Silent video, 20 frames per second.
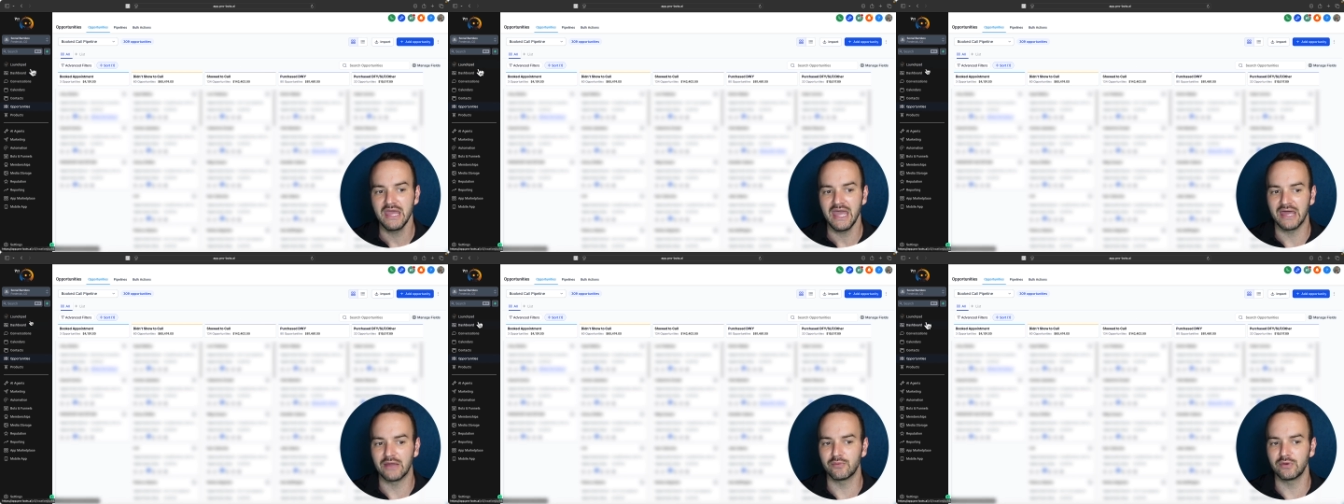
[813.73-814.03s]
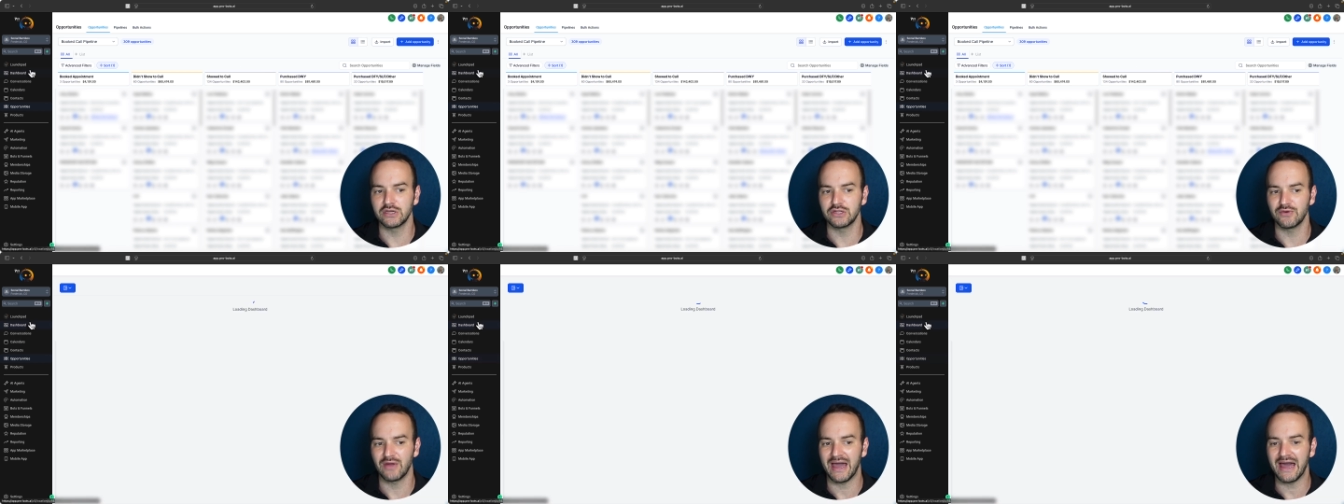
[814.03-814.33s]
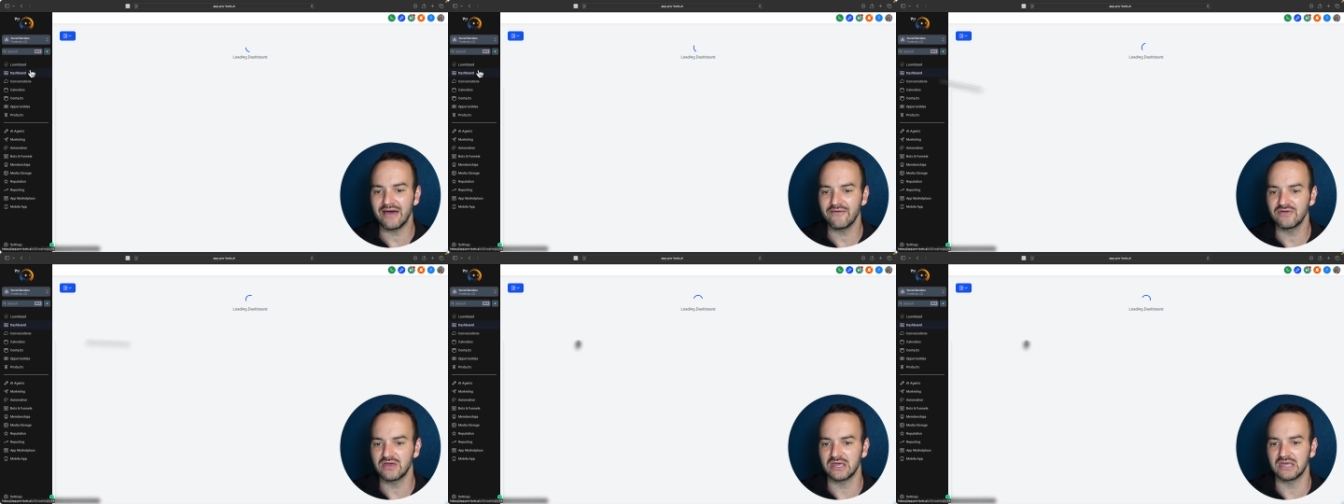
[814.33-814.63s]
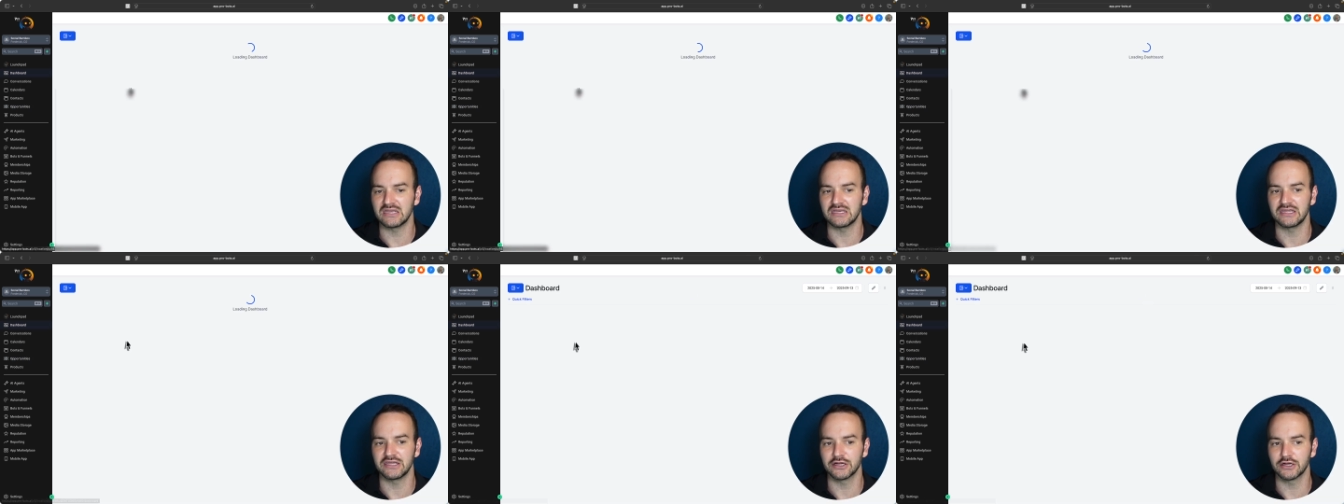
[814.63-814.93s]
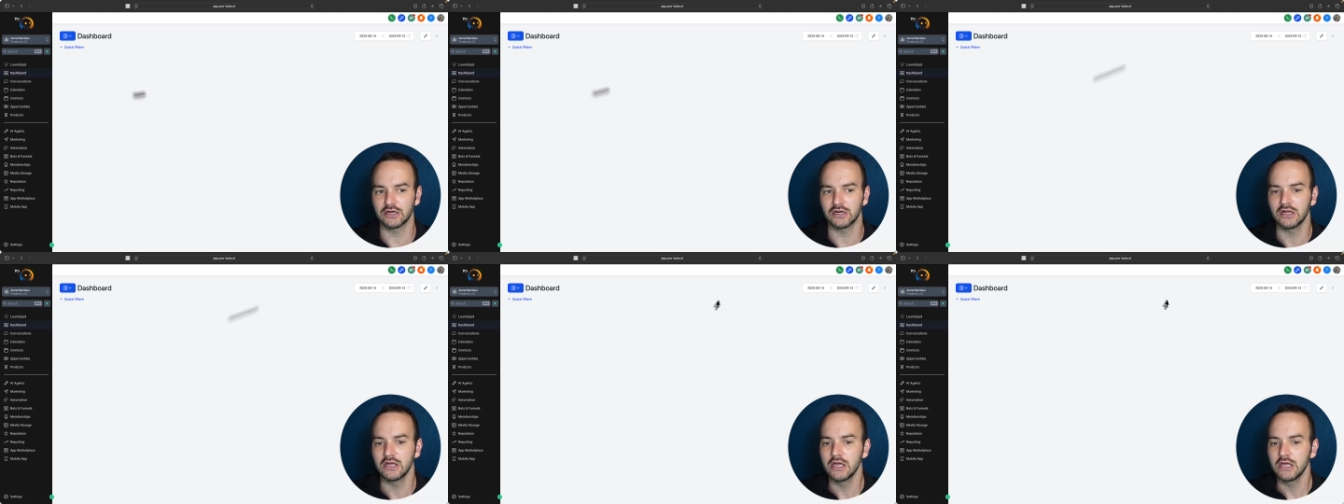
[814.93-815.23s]
And when you have it in
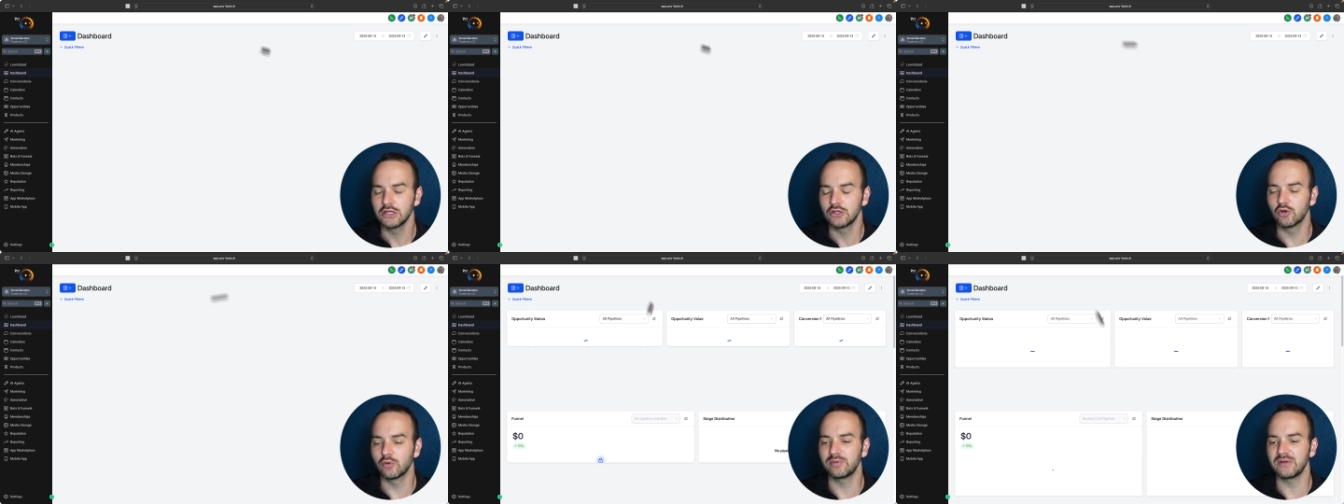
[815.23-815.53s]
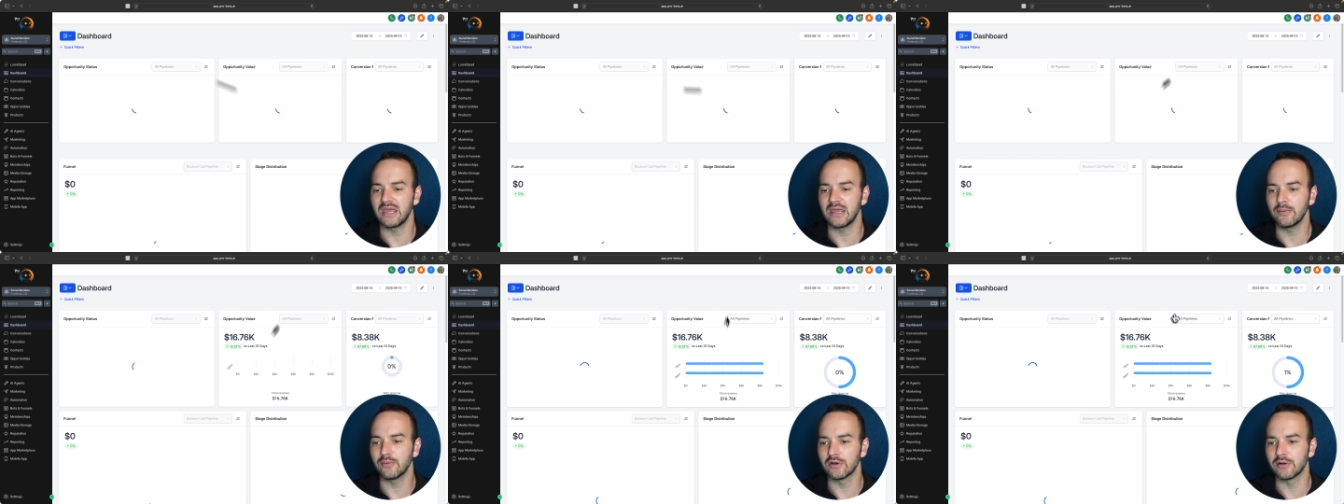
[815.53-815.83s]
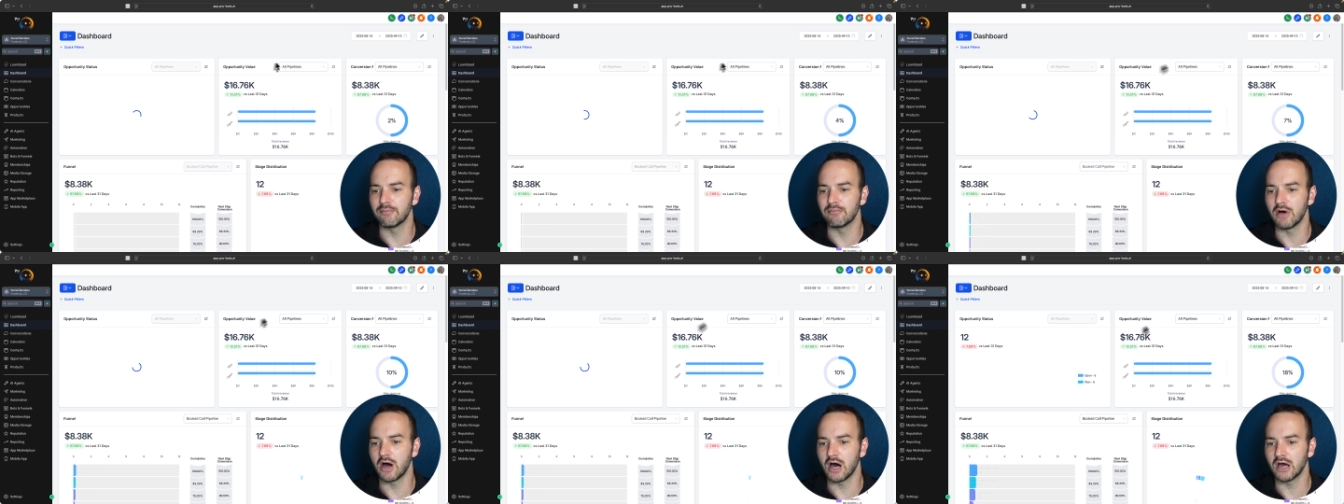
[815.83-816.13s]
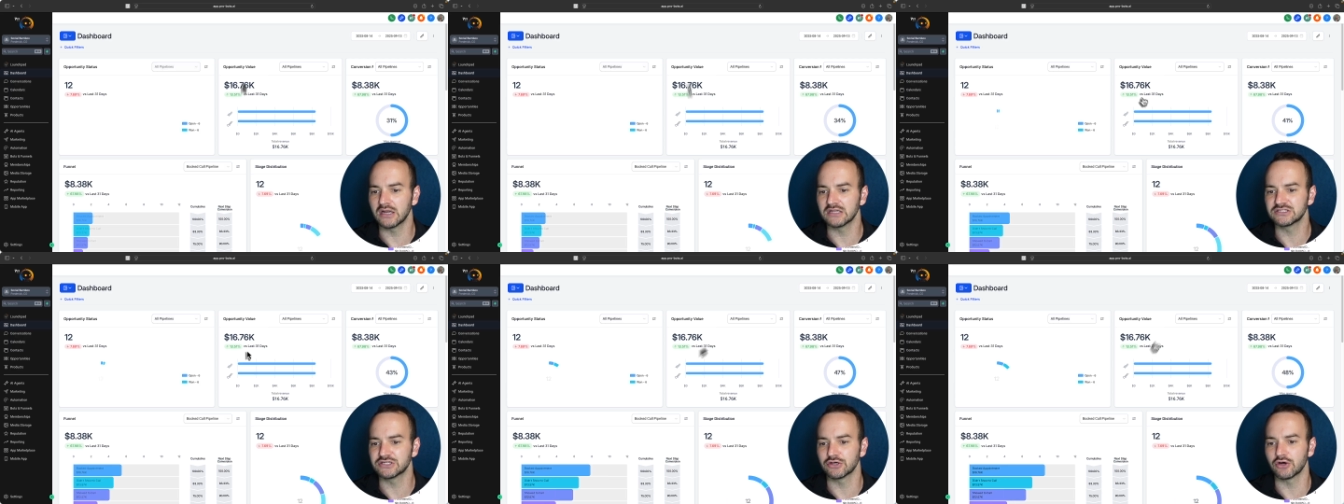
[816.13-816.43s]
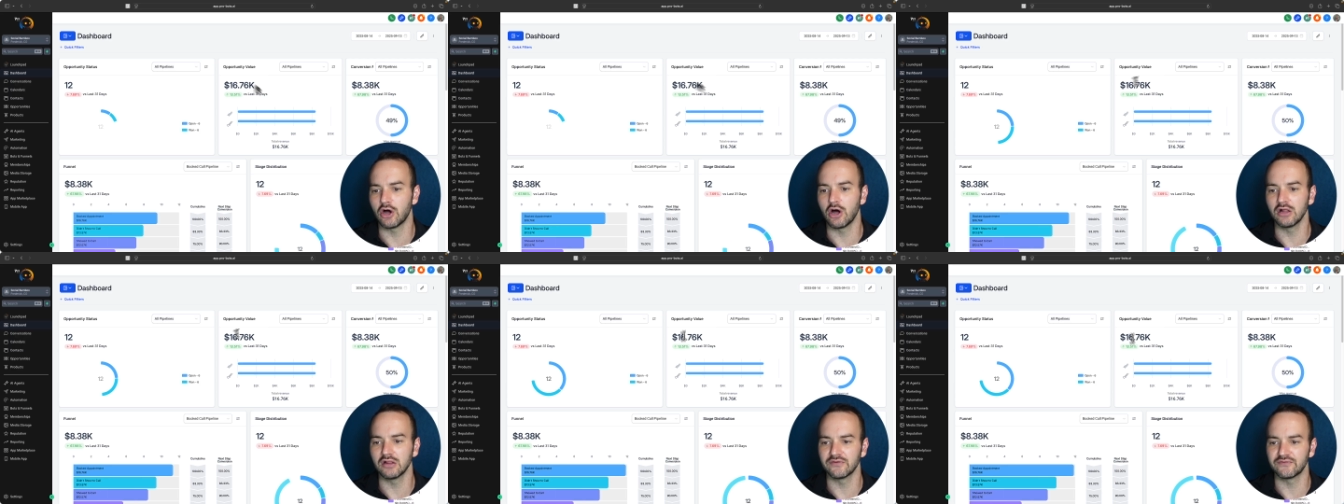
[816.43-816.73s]
here, you'll be able to monitor
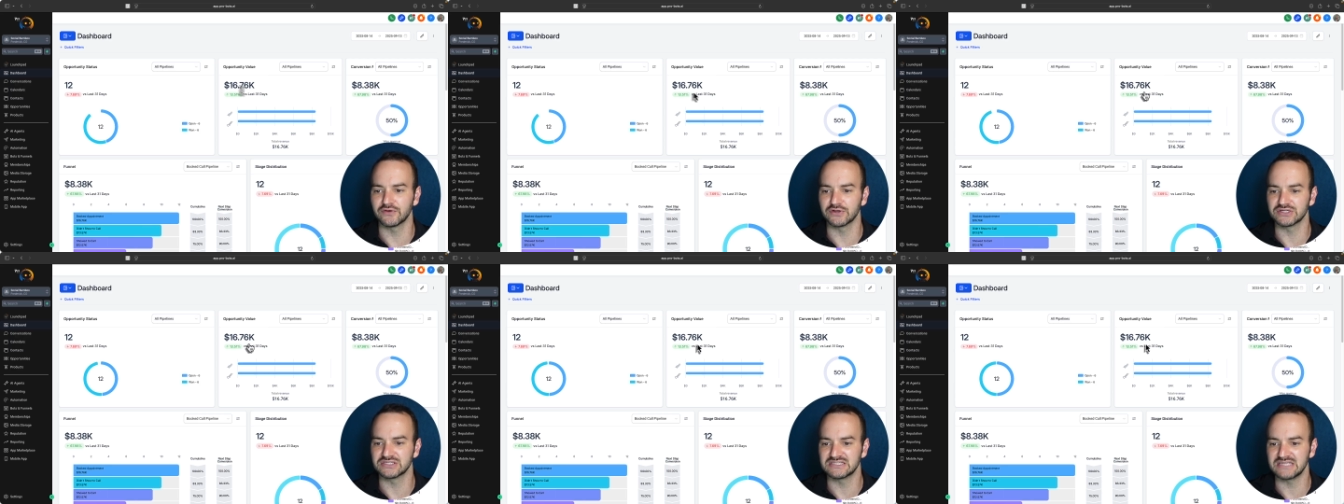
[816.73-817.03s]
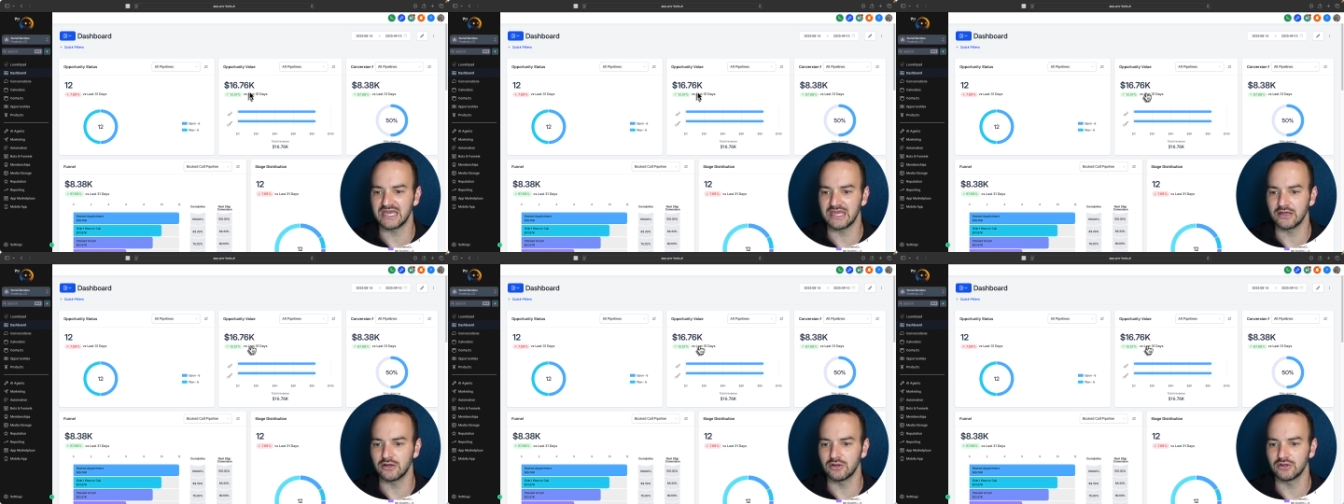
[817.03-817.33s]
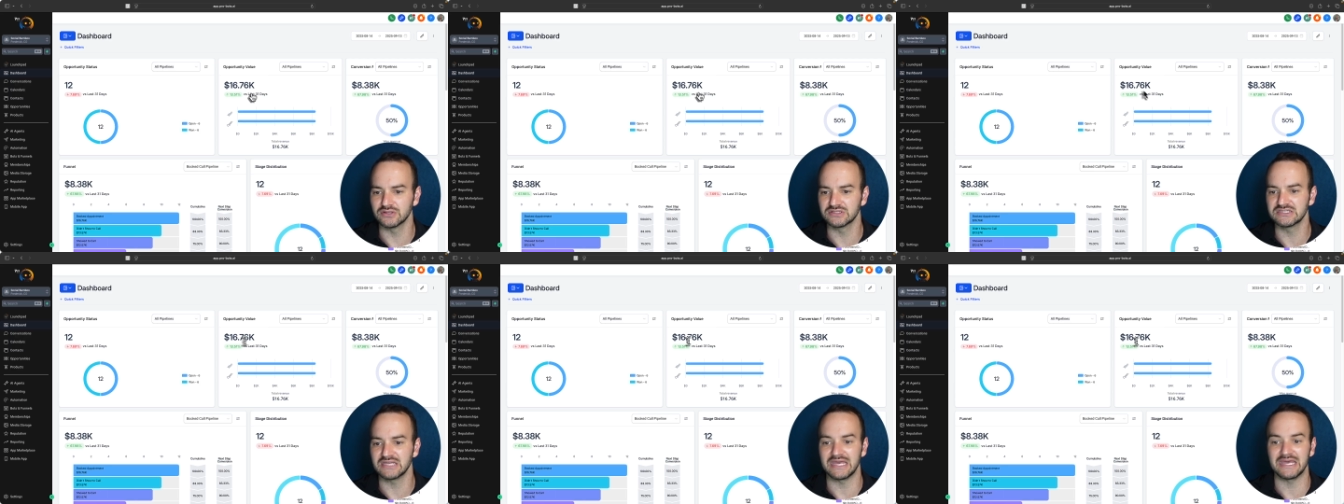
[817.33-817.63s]
all of your sales